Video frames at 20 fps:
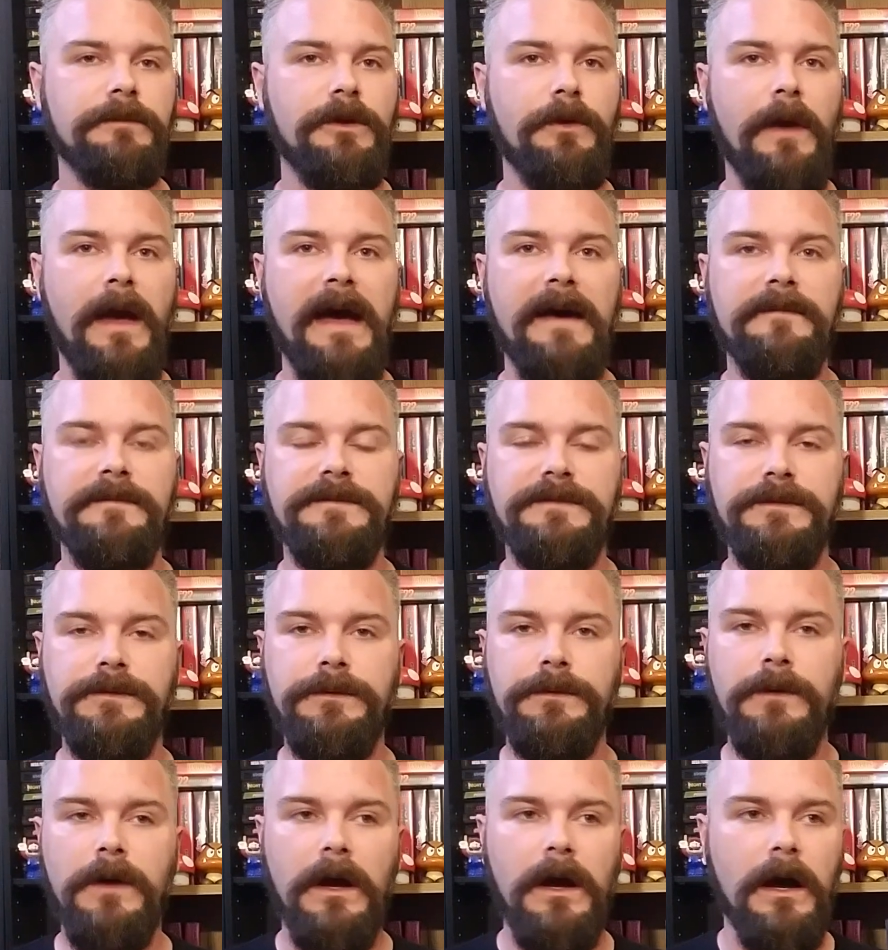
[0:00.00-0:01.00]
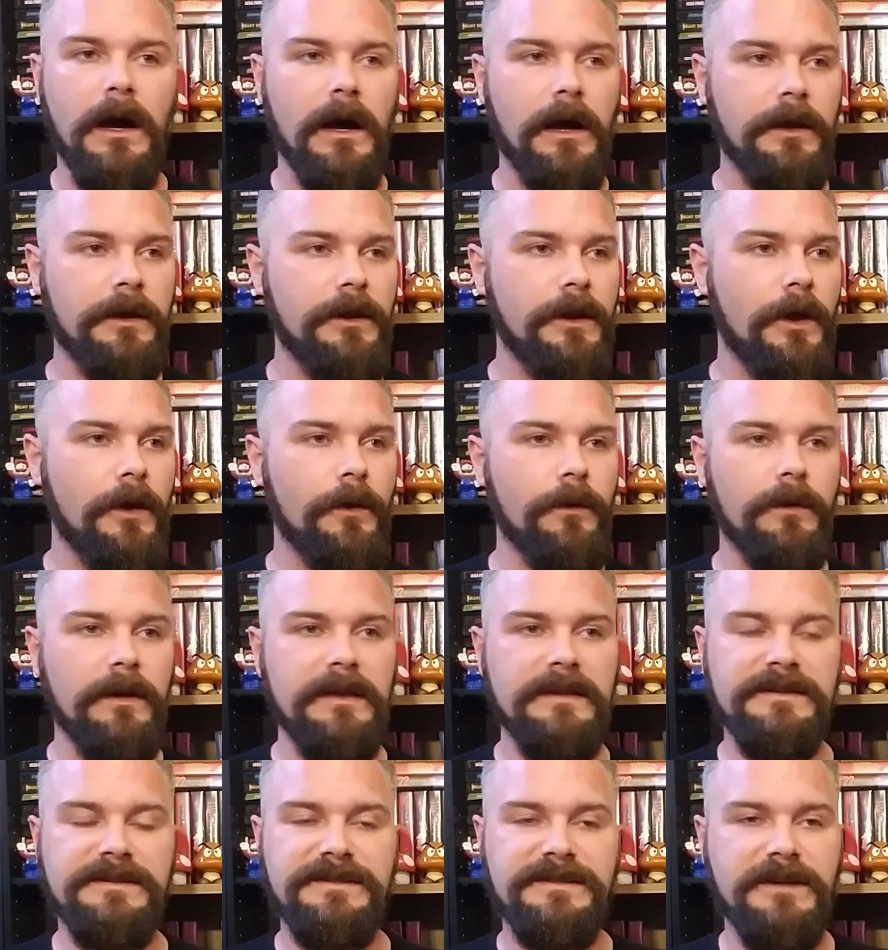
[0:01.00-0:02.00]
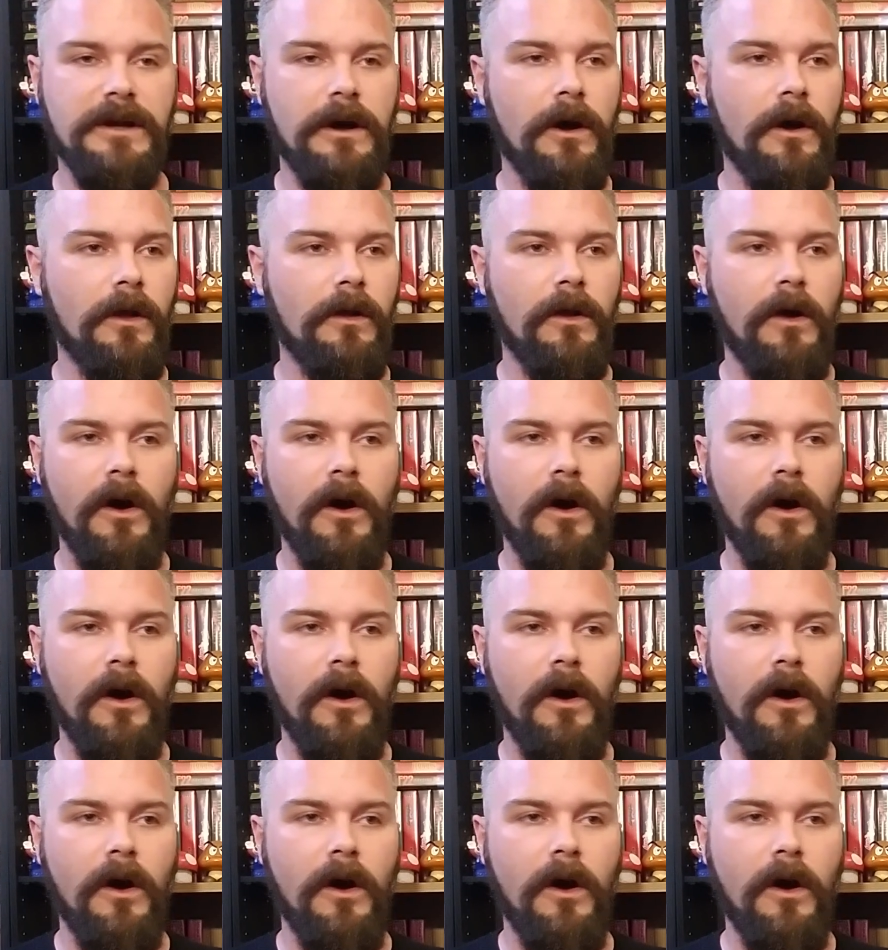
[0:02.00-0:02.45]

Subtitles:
You have to, install